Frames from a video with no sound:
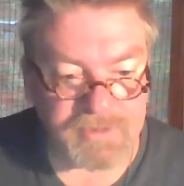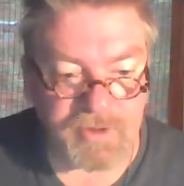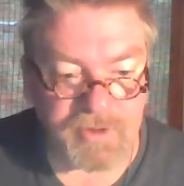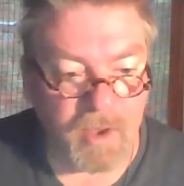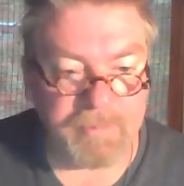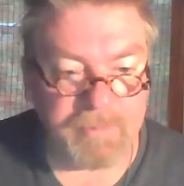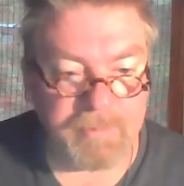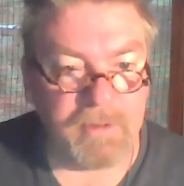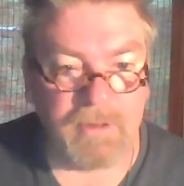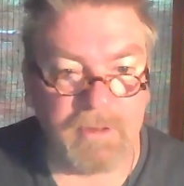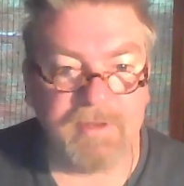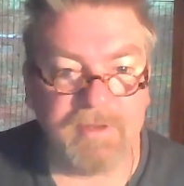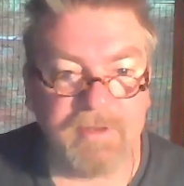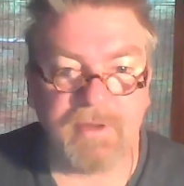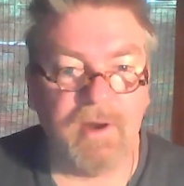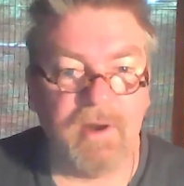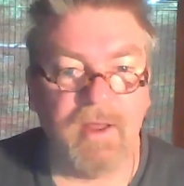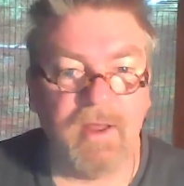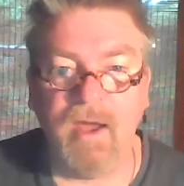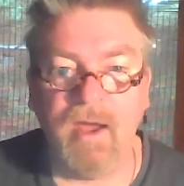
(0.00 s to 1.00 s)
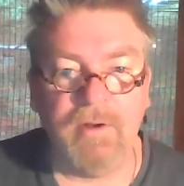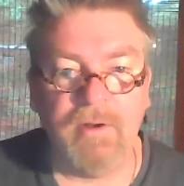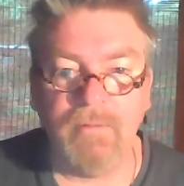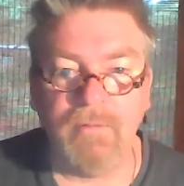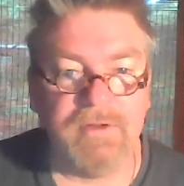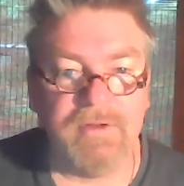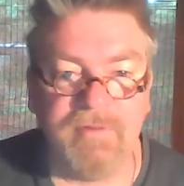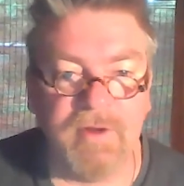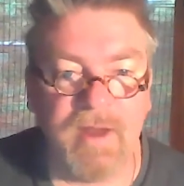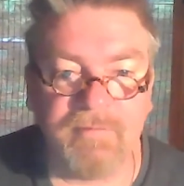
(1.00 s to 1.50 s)
top of the list, and I don't
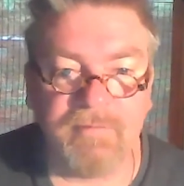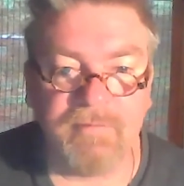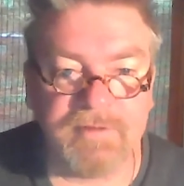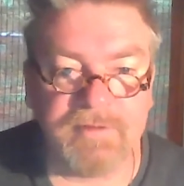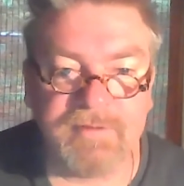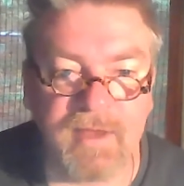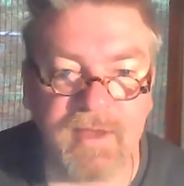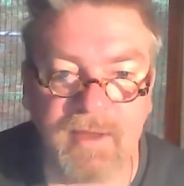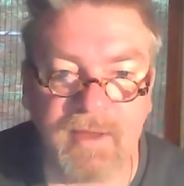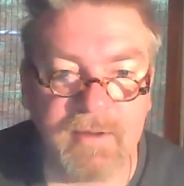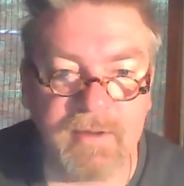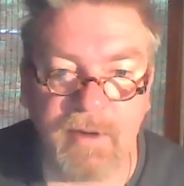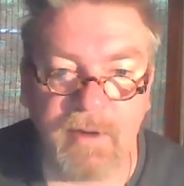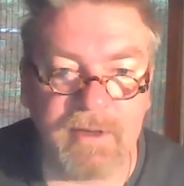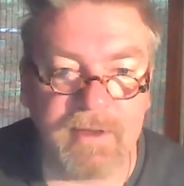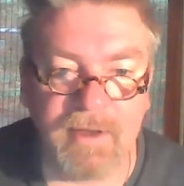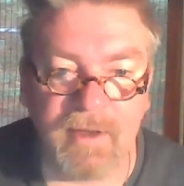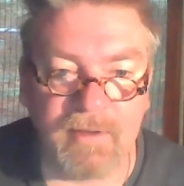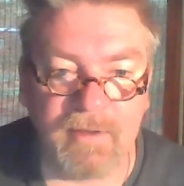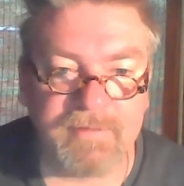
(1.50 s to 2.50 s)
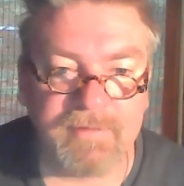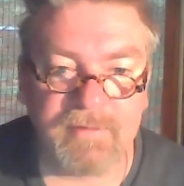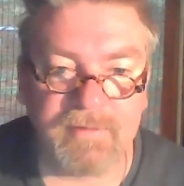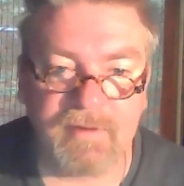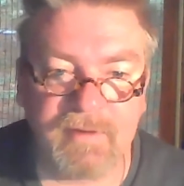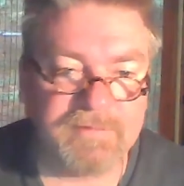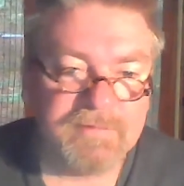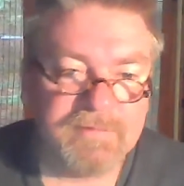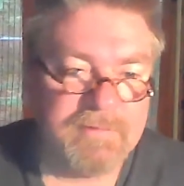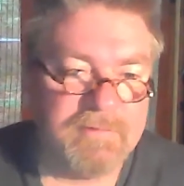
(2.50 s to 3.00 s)
even have to say anybody else,
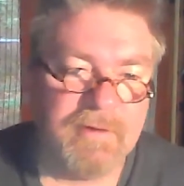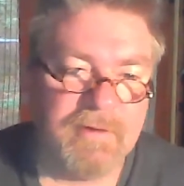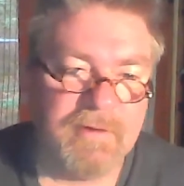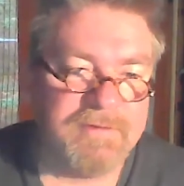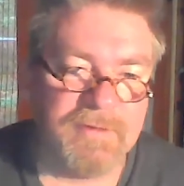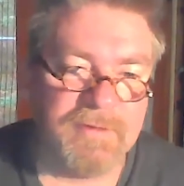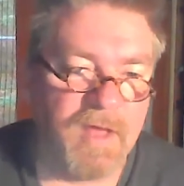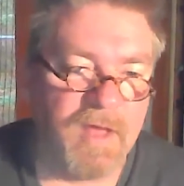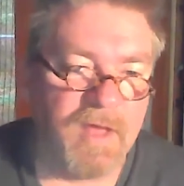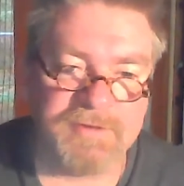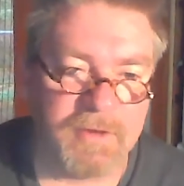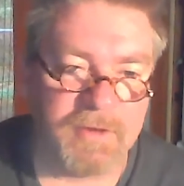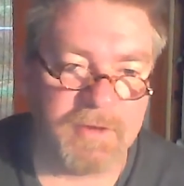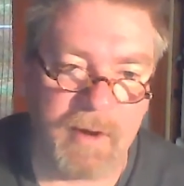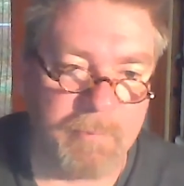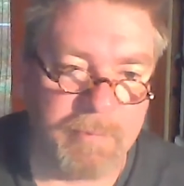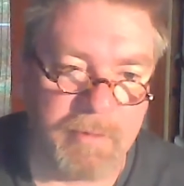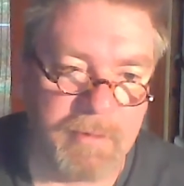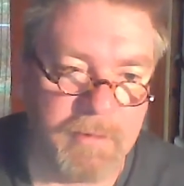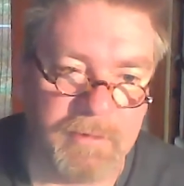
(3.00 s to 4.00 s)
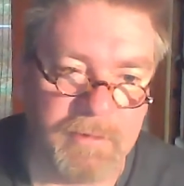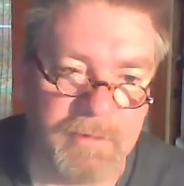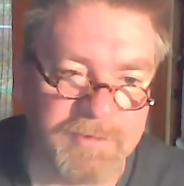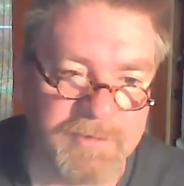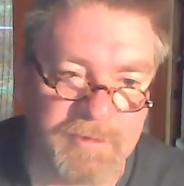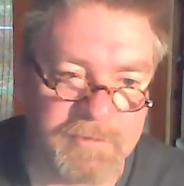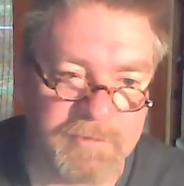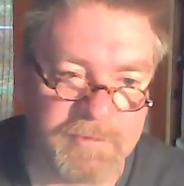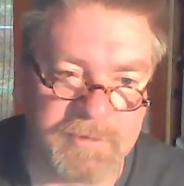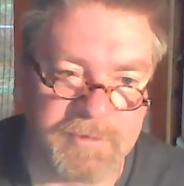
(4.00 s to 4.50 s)
because there's lots of great
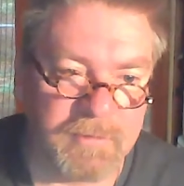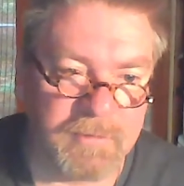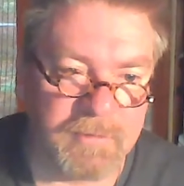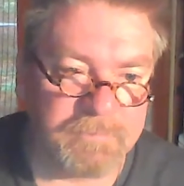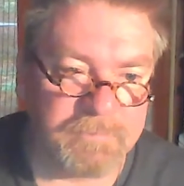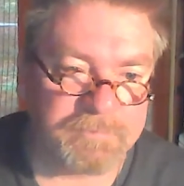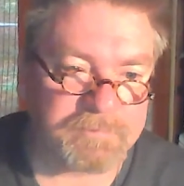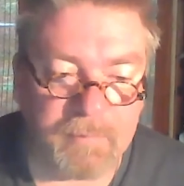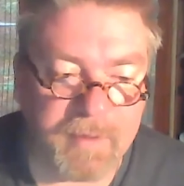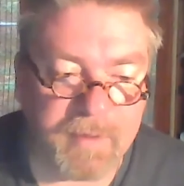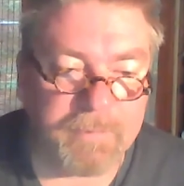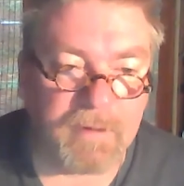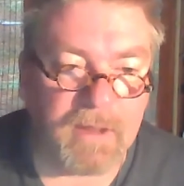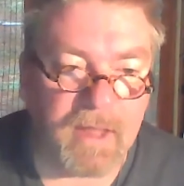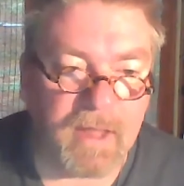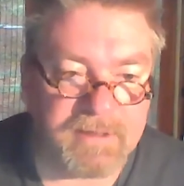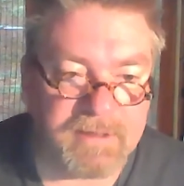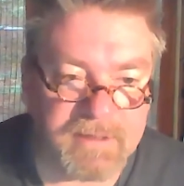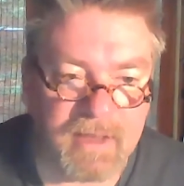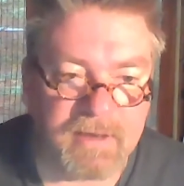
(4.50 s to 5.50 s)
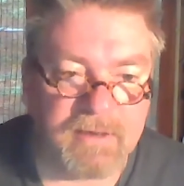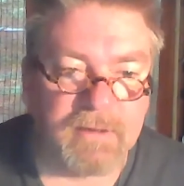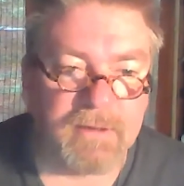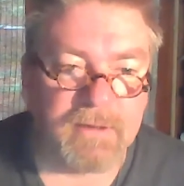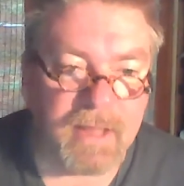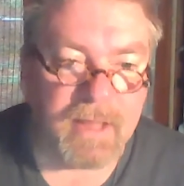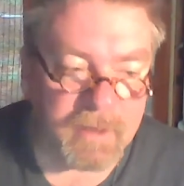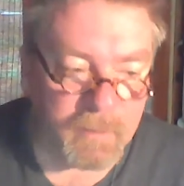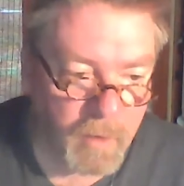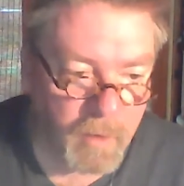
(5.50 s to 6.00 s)
producers. People like Daniel
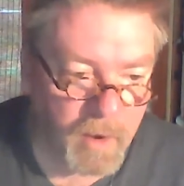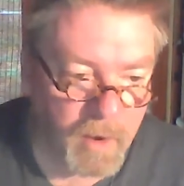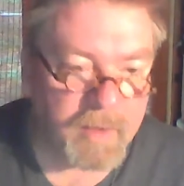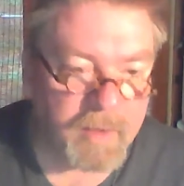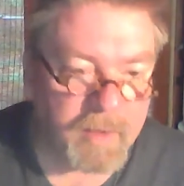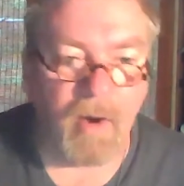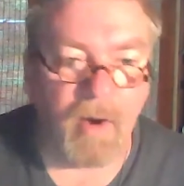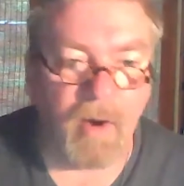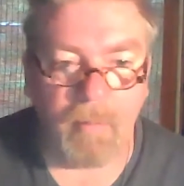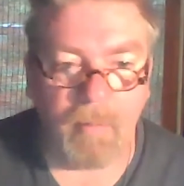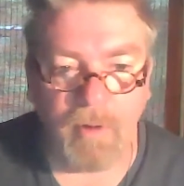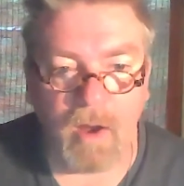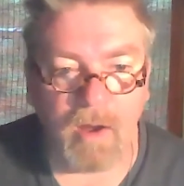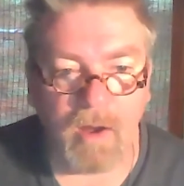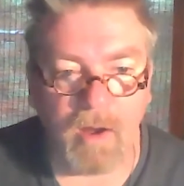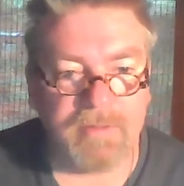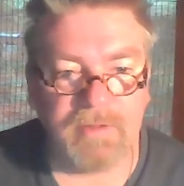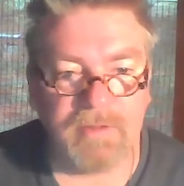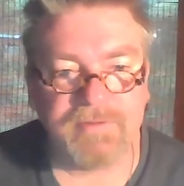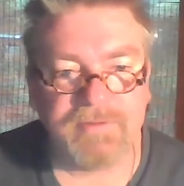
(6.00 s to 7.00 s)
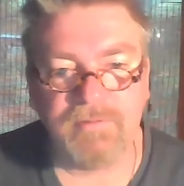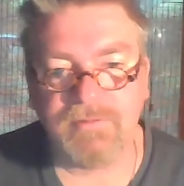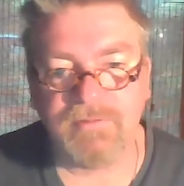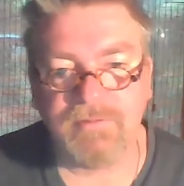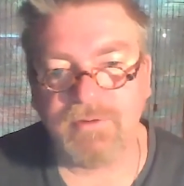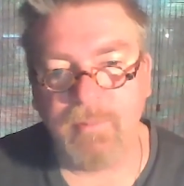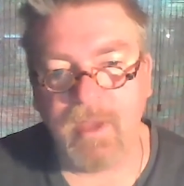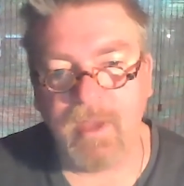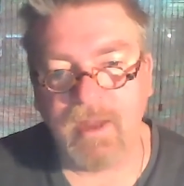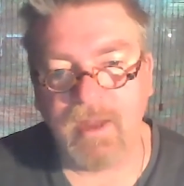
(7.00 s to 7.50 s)
Lanois and Bob Rock, these are
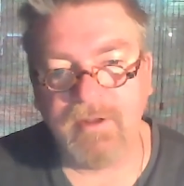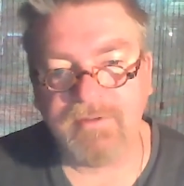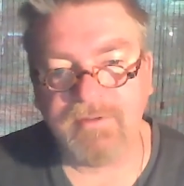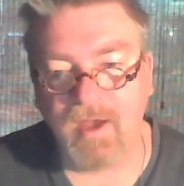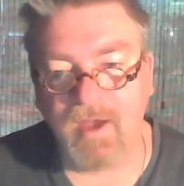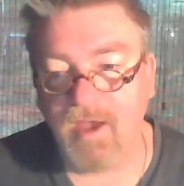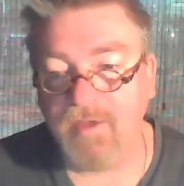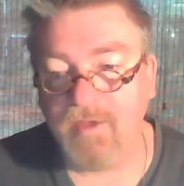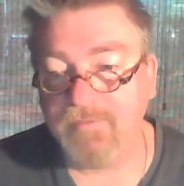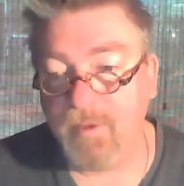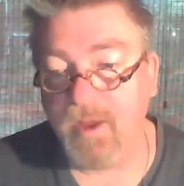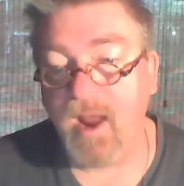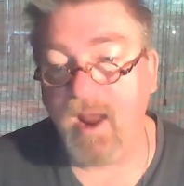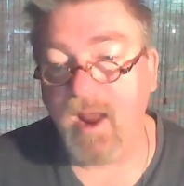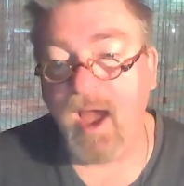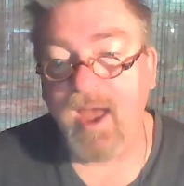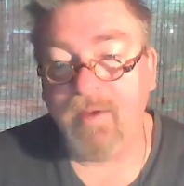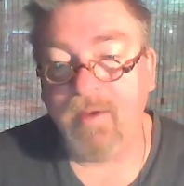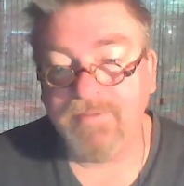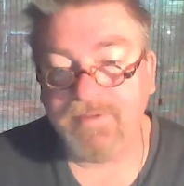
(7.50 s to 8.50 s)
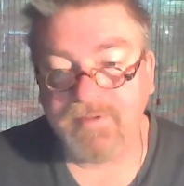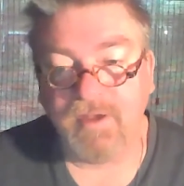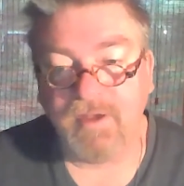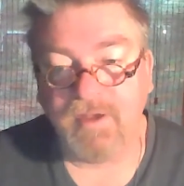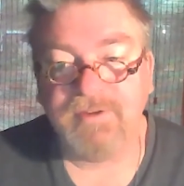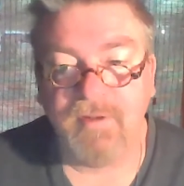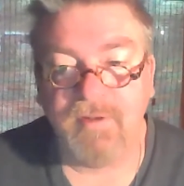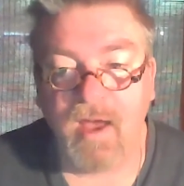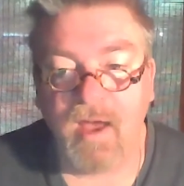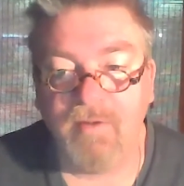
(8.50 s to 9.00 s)
tremendous guys, but I have
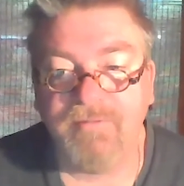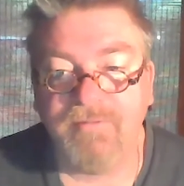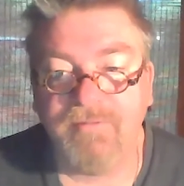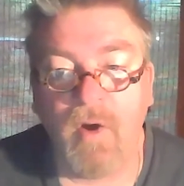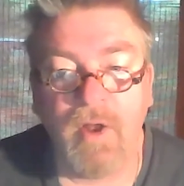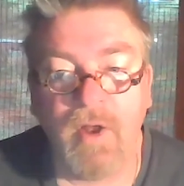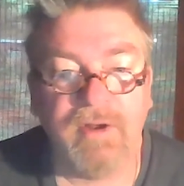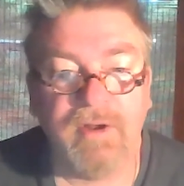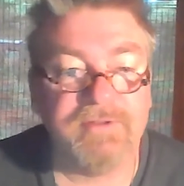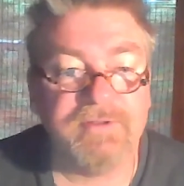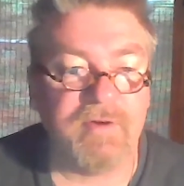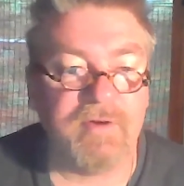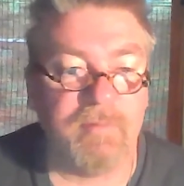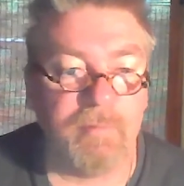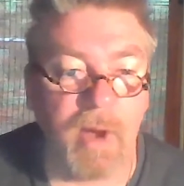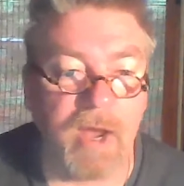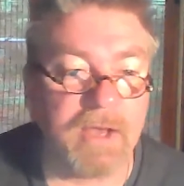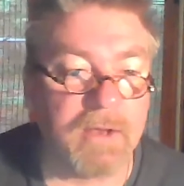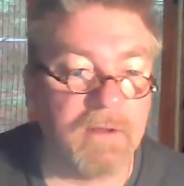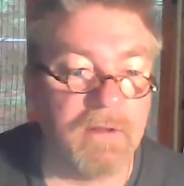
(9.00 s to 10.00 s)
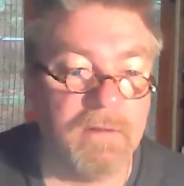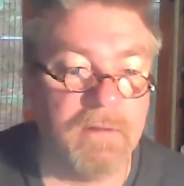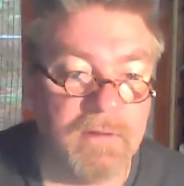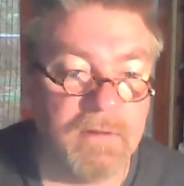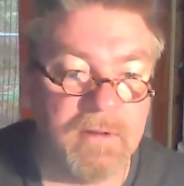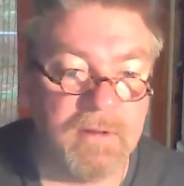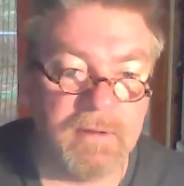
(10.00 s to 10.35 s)
such a fondness for Michael.